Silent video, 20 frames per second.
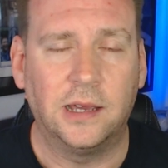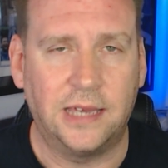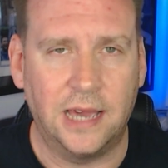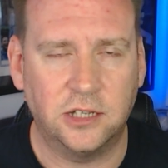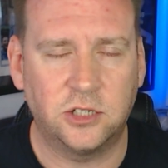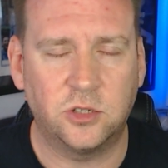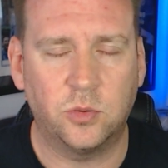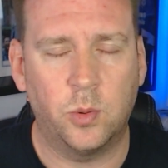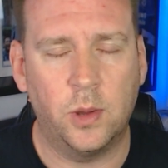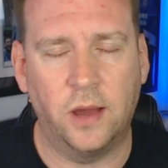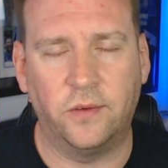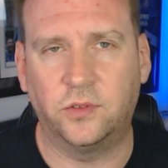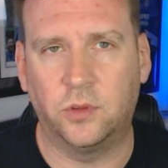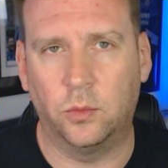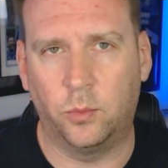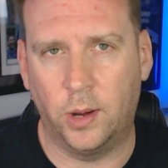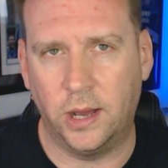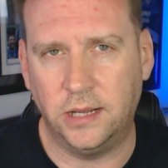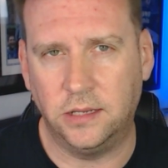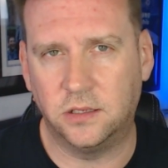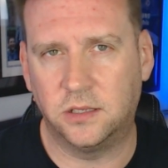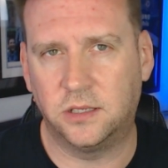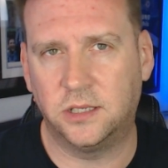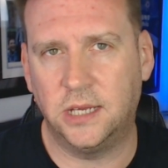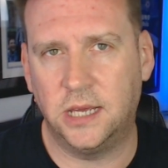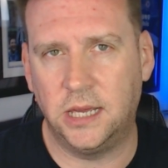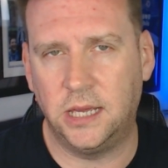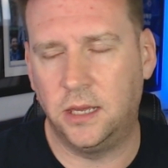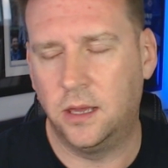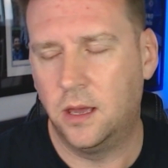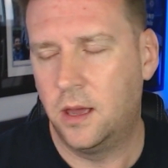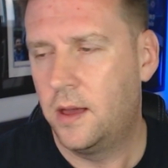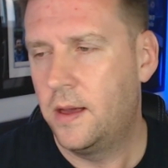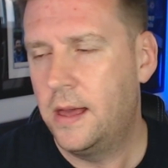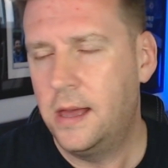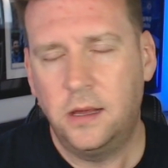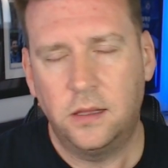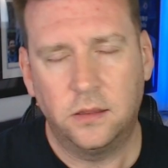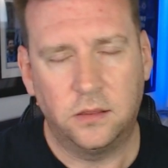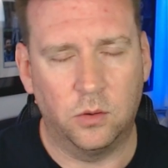Guess we have to wait and see.
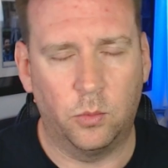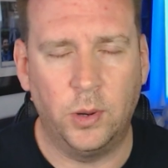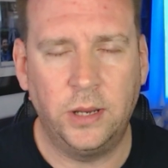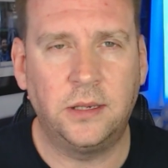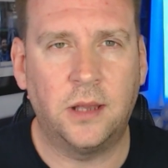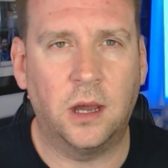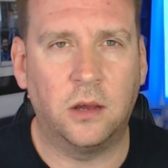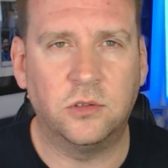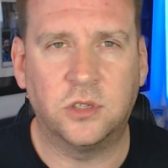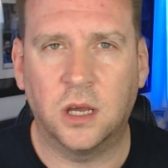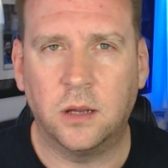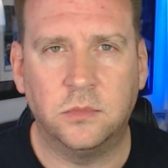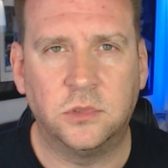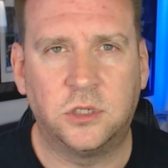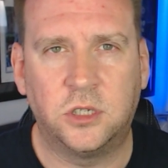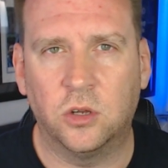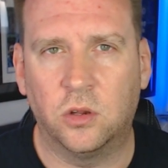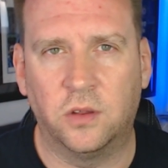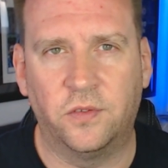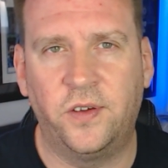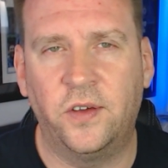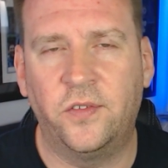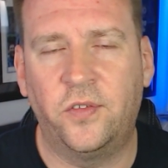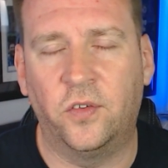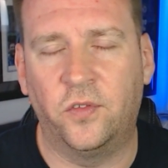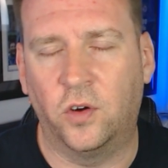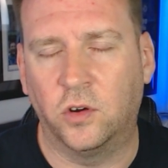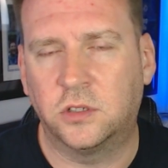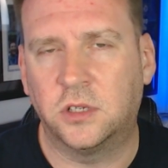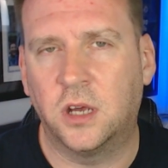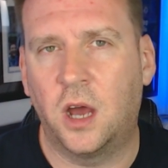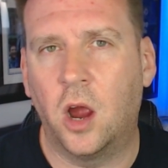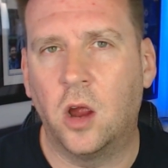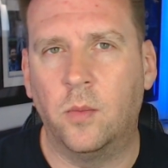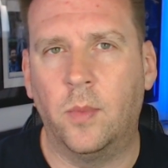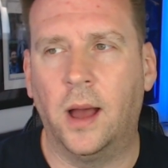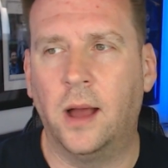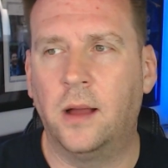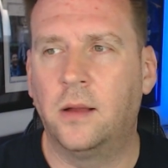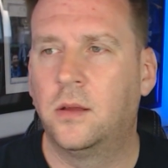The window's open till the 5th of
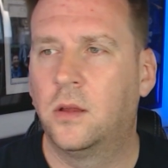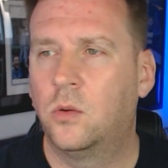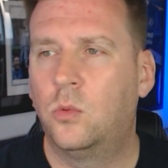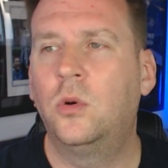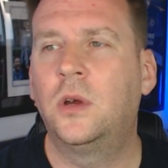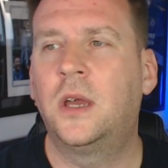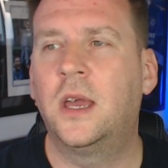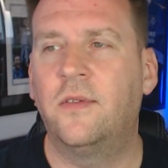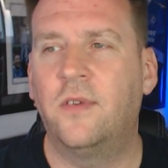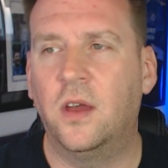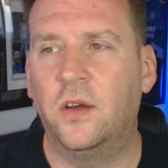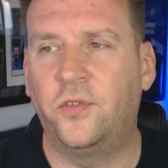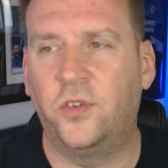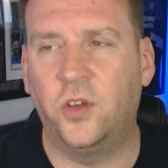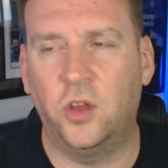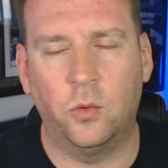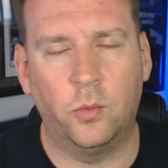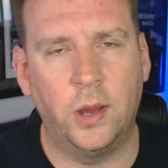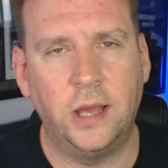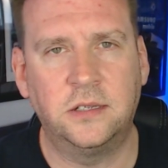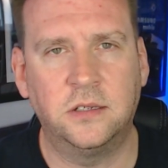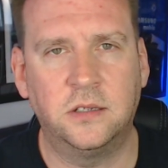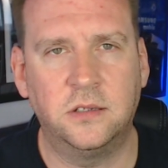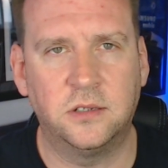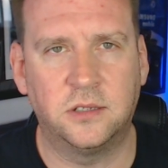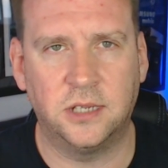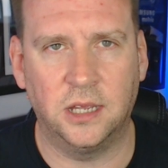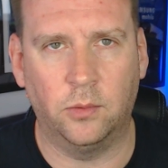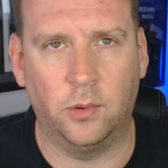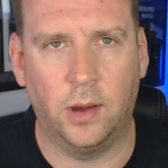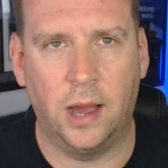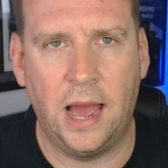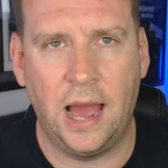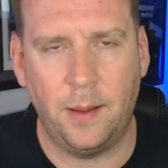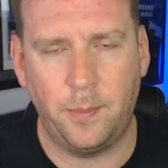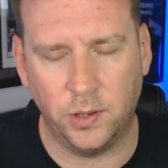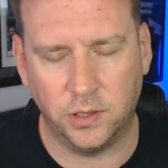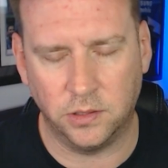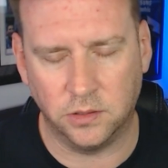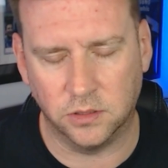October. We'll give it a few weeks and see what
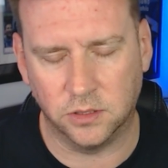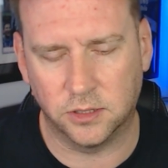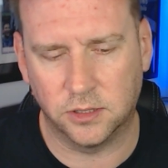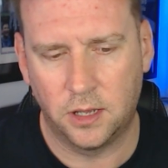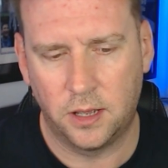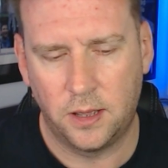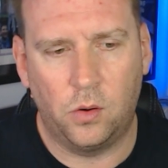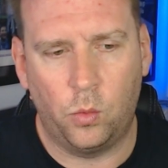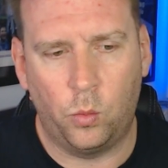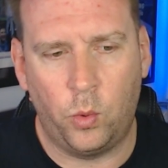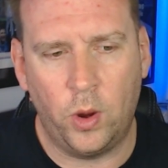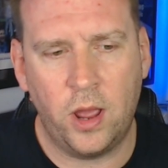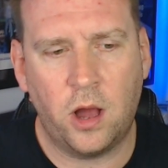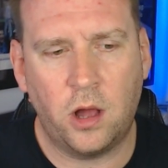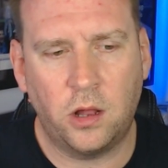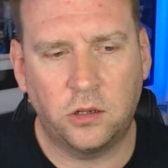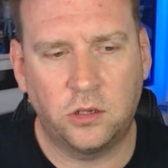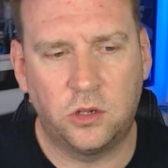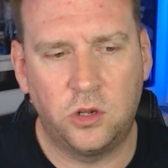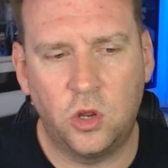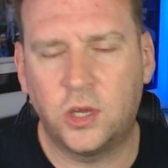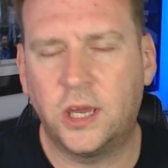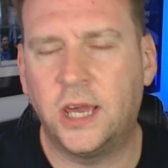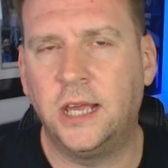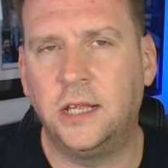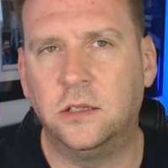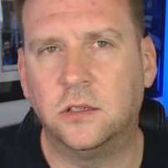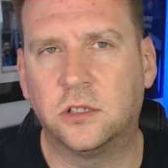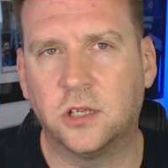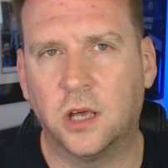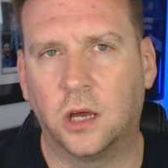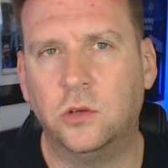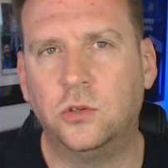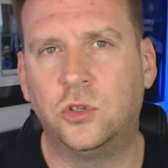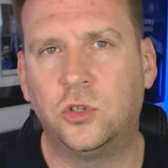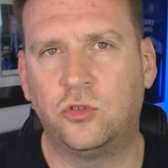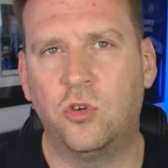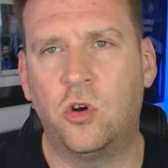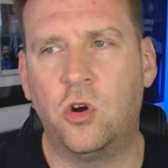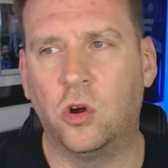happens. We are looking so
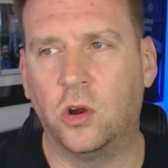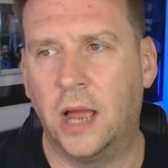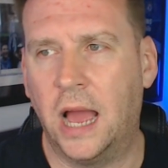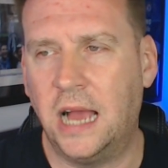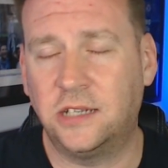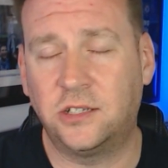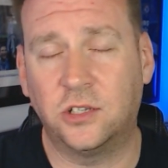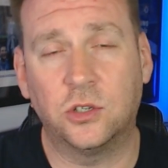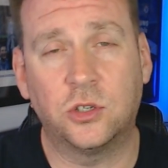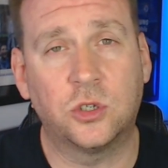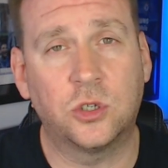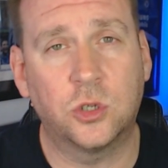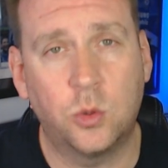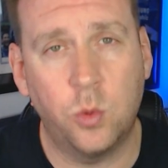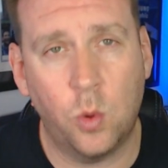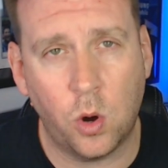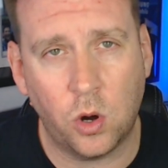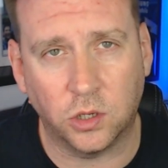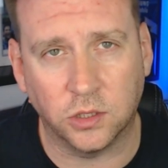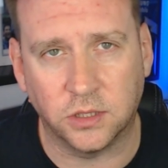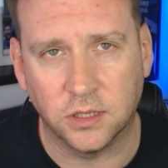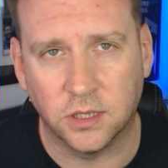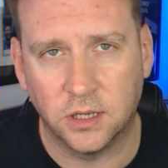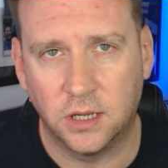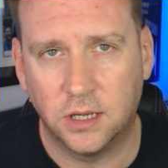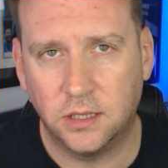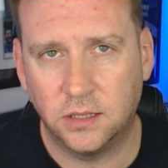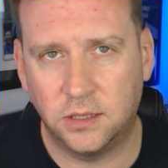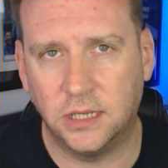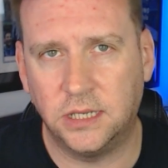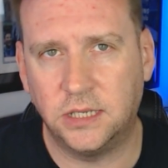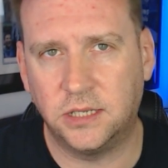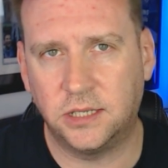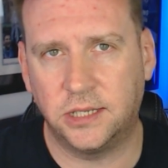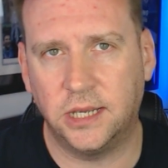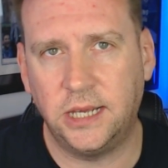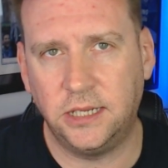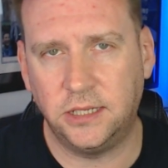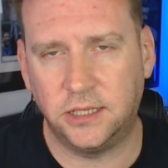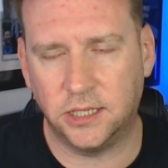strong as a squad this
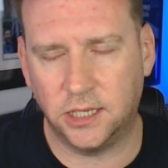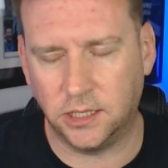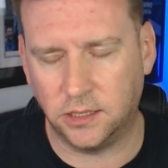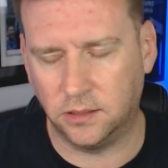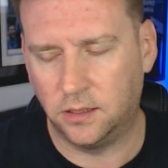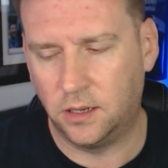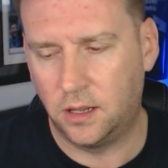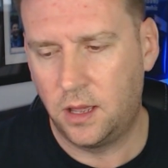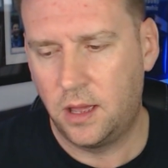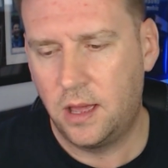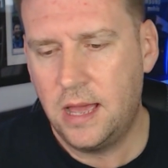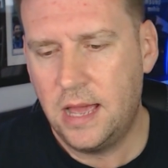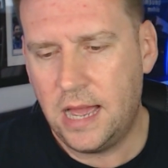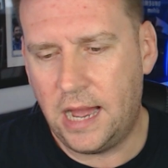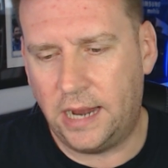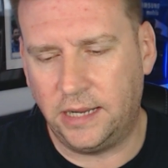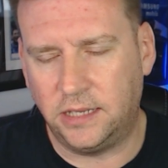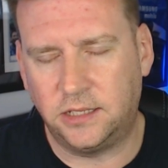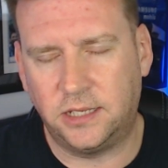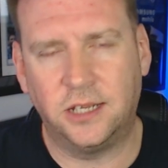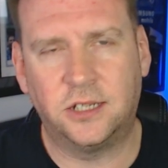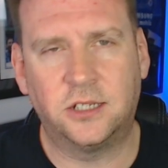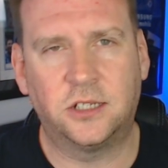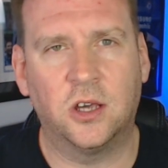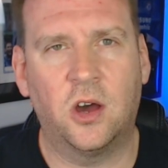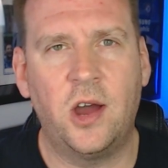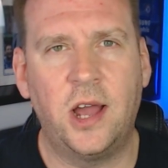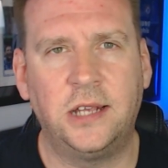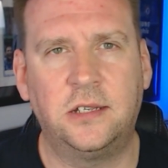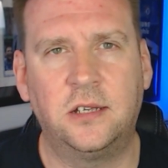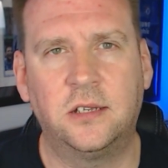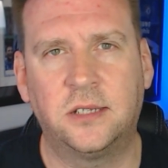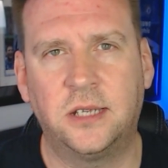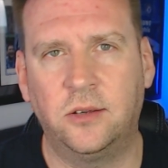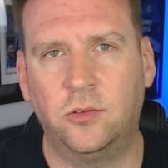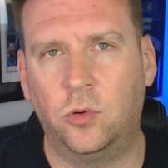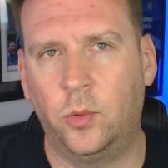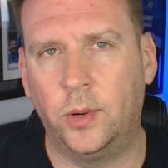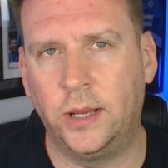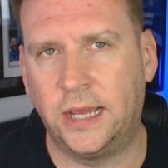season, and it's exciting to see
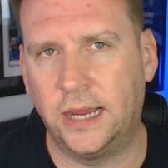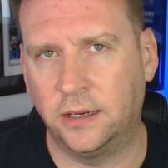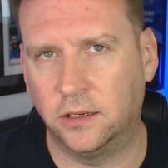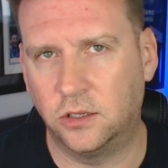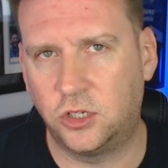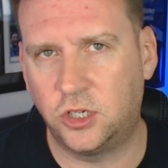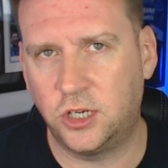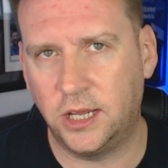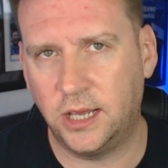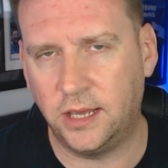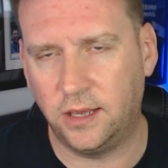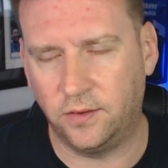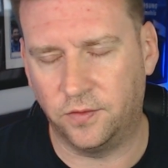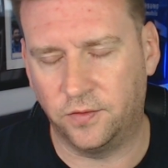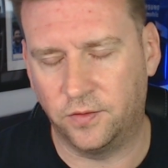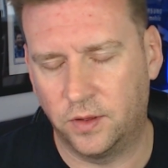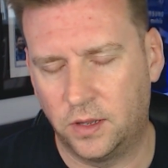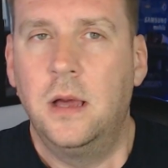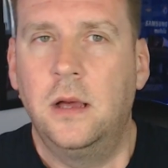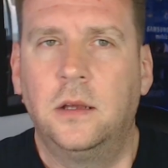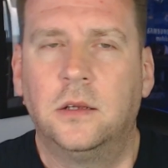what we can achieve.